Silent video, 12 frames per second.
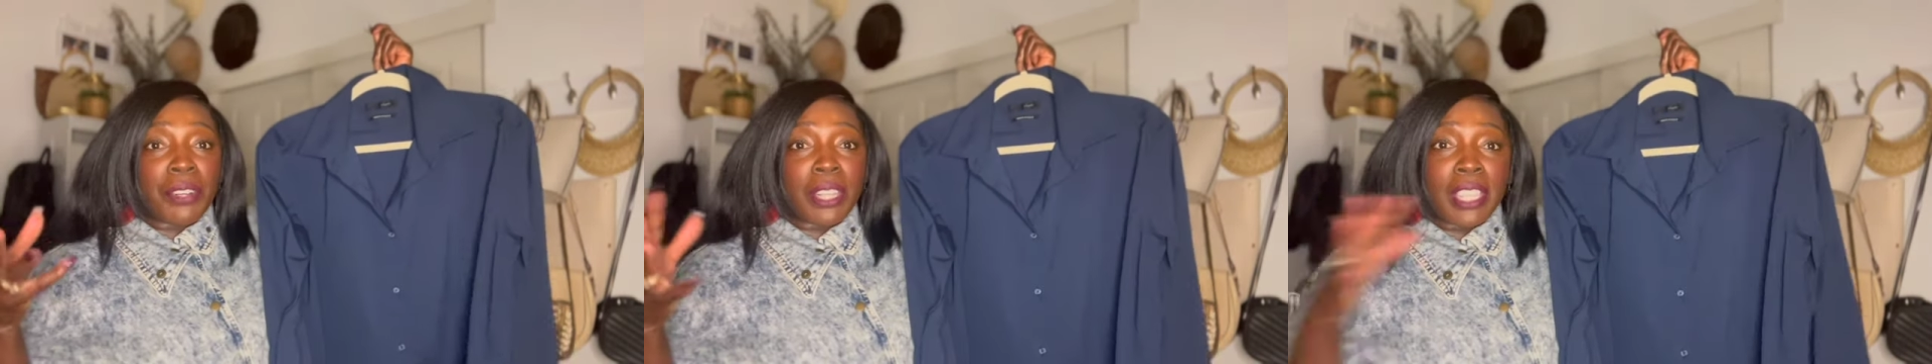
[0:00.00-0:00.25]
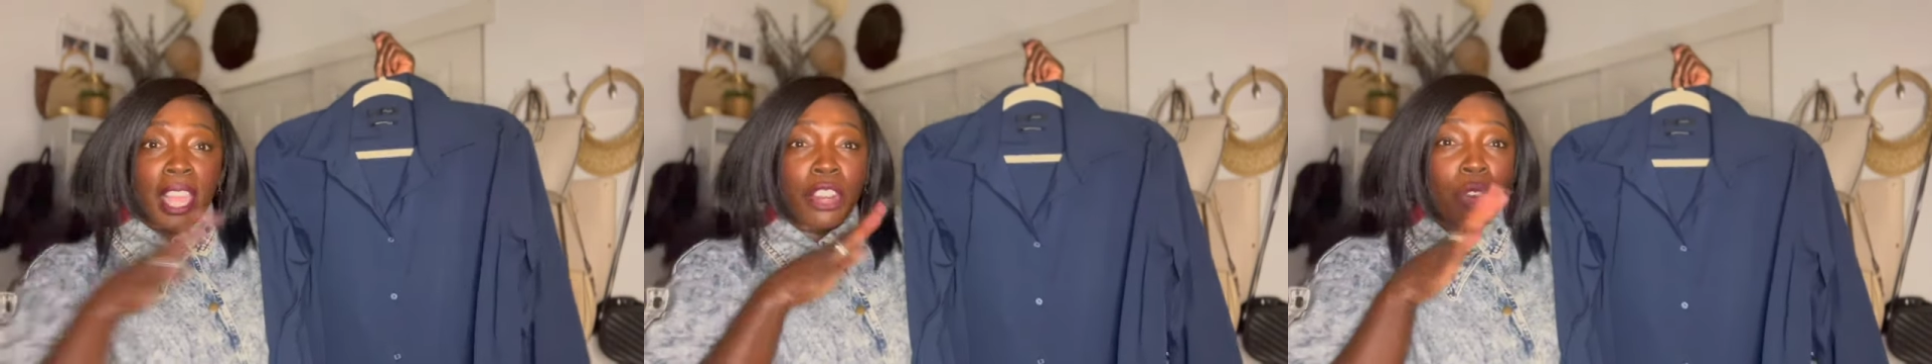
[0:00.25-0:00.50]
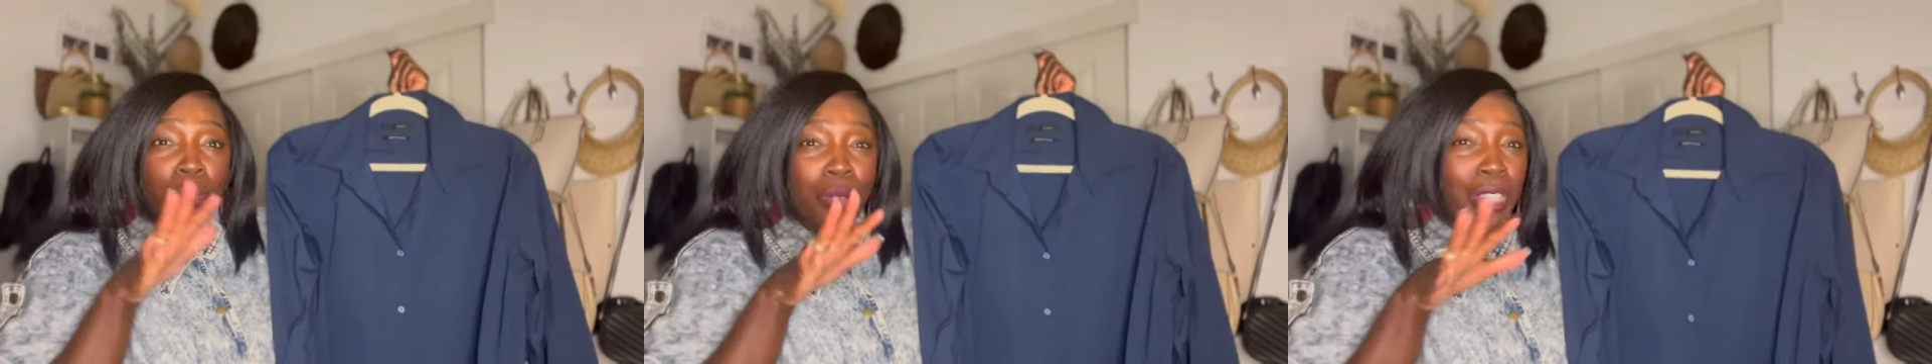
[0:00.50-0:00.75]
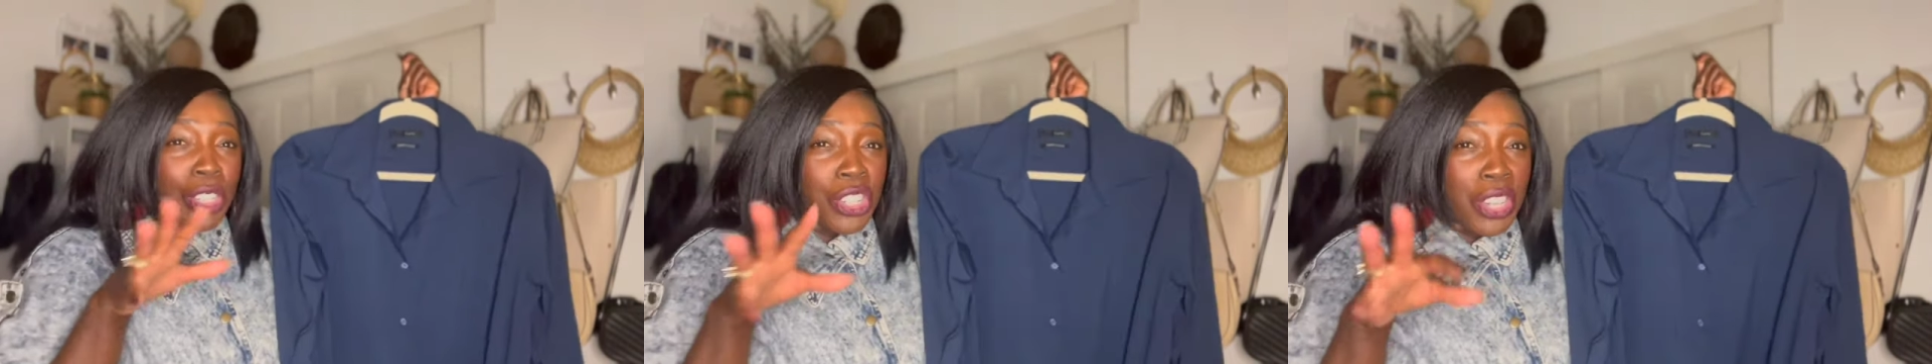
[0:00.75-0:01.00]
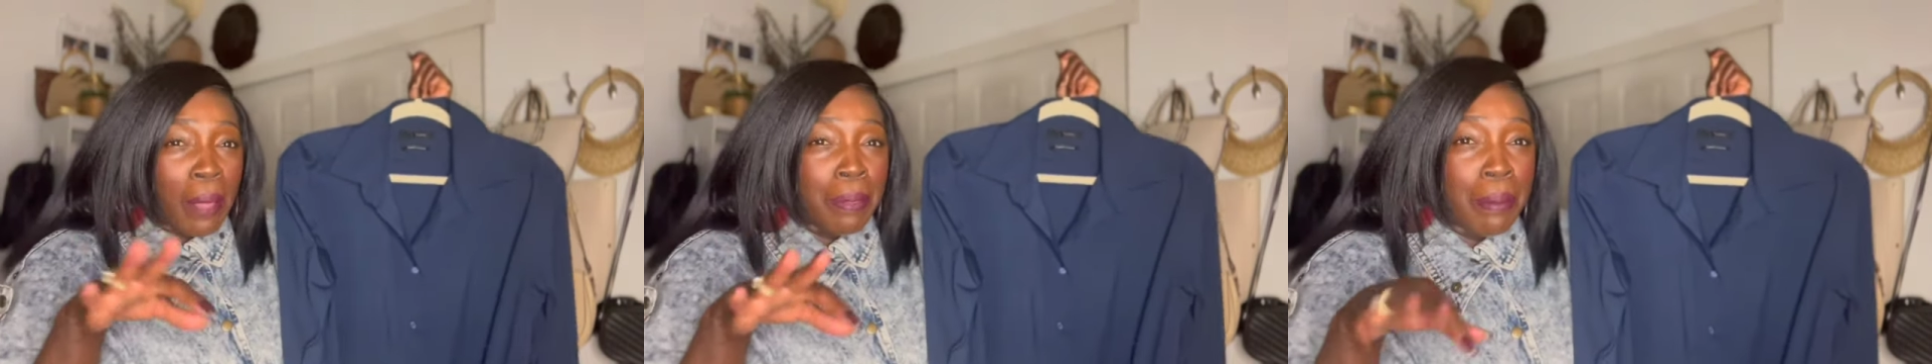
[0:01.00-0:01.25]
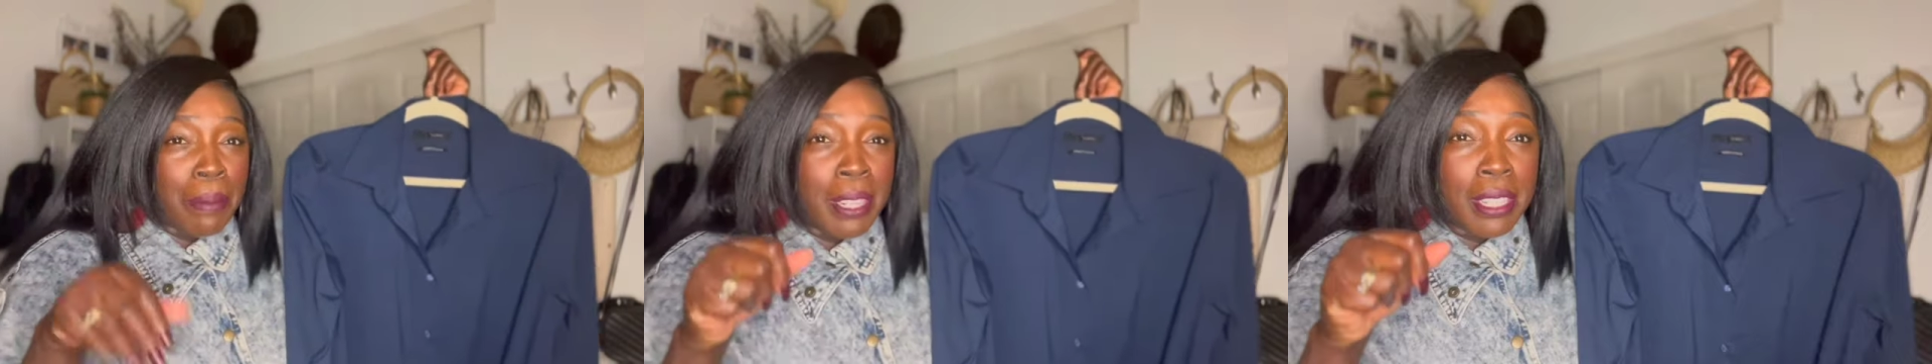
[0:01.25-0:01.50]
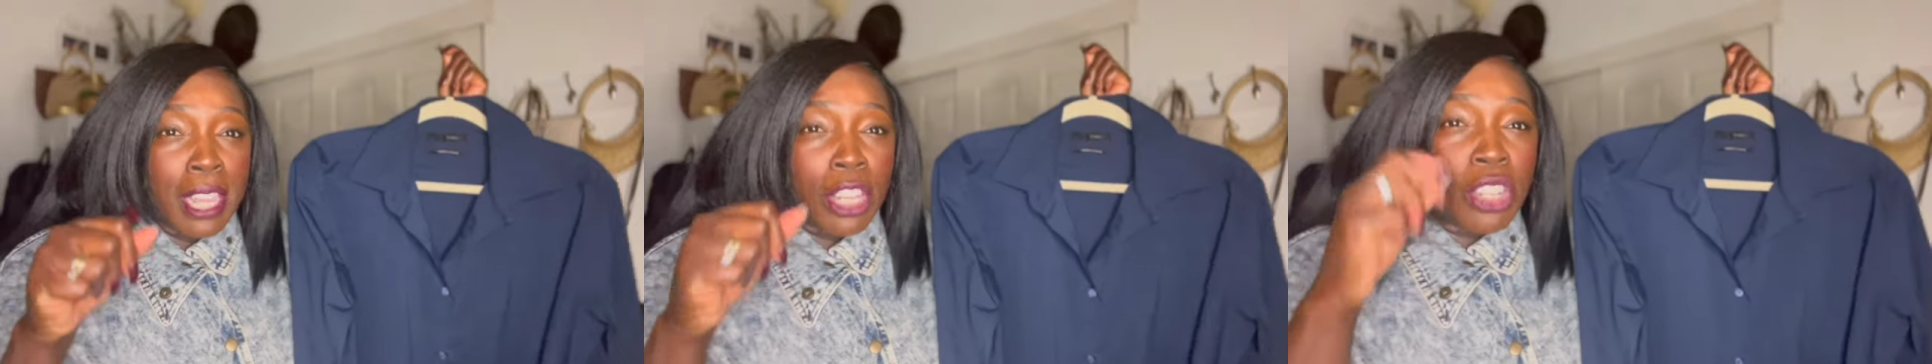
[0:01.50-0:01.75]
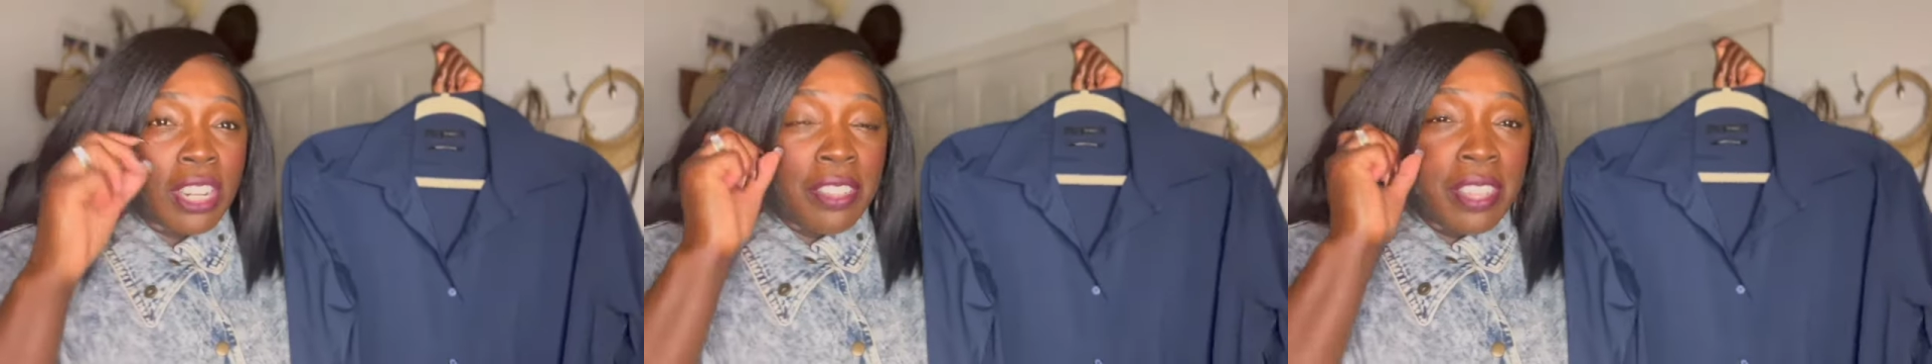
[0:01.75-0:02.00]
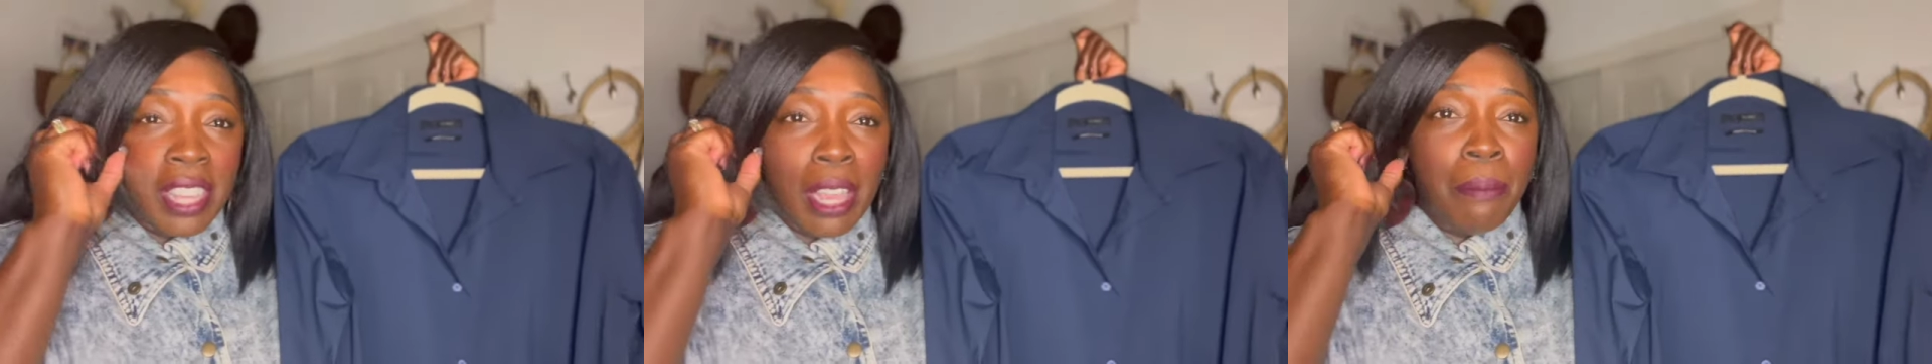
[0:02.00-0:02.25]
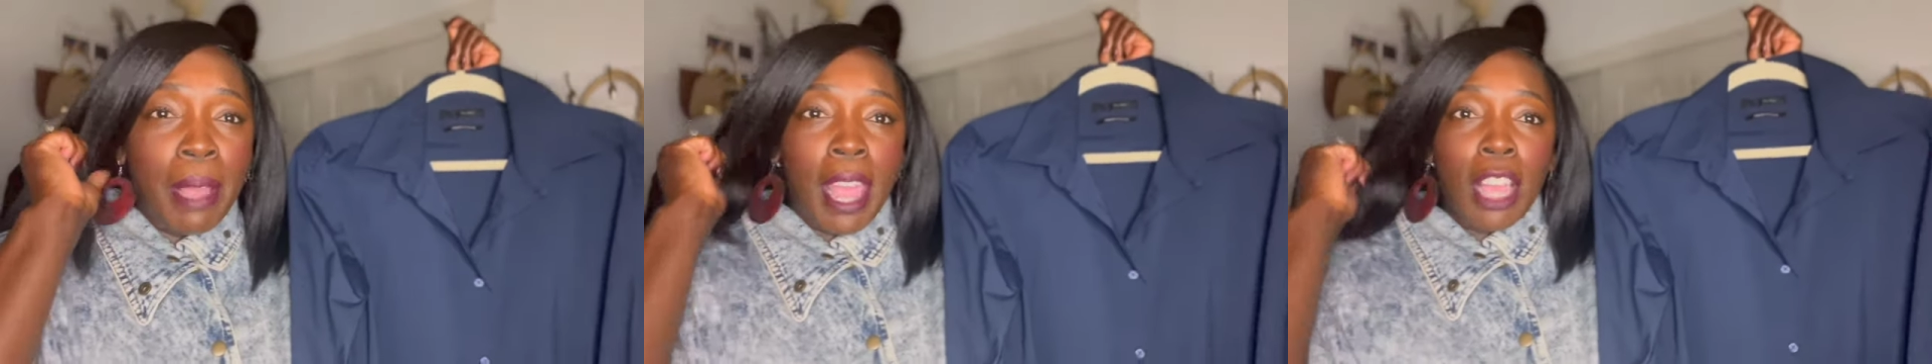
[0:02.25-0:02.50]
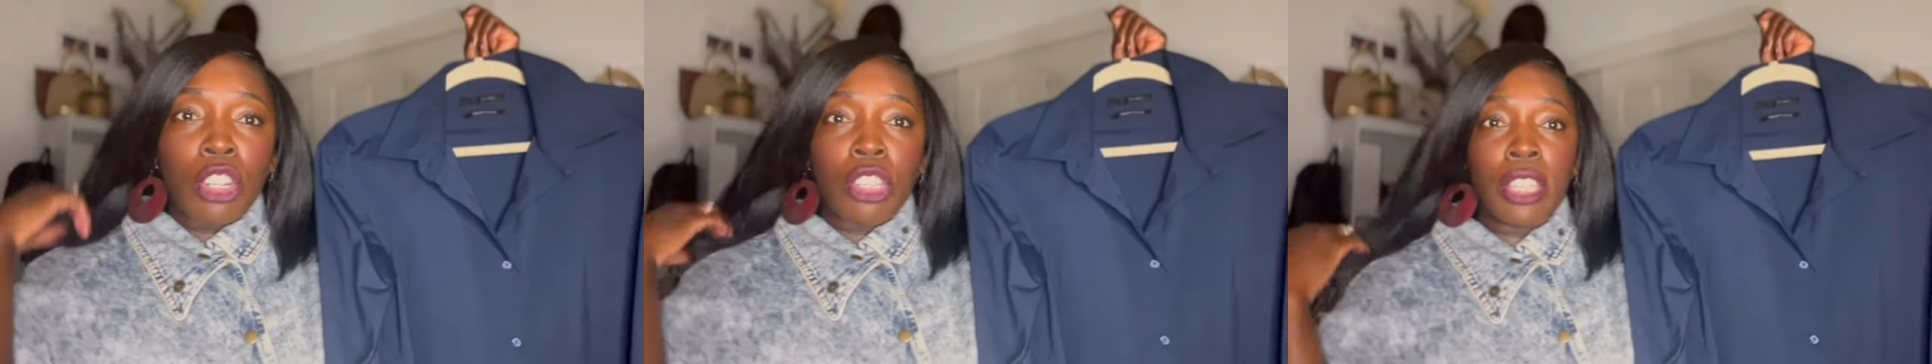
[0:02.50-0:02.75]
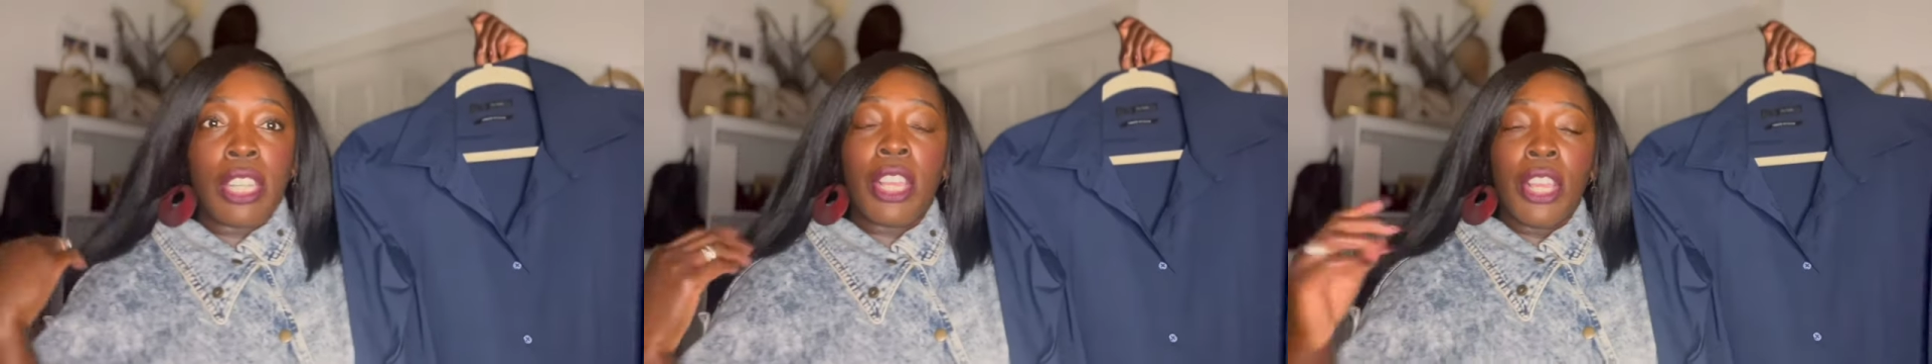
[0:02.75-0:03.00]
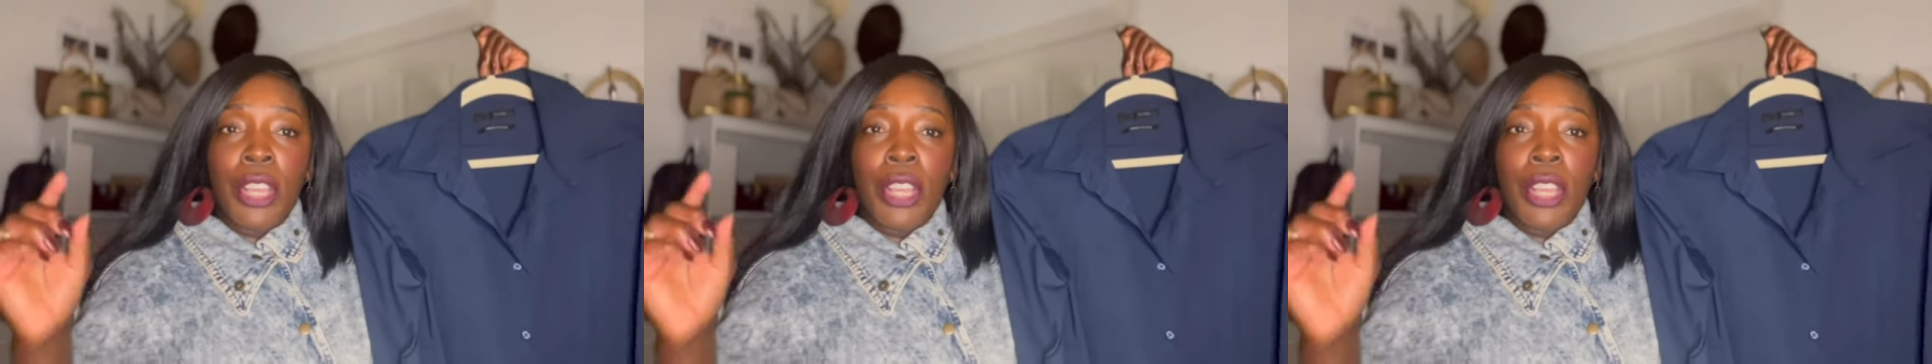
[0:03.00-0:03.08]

because I don't really shop the men's section, I think I might actually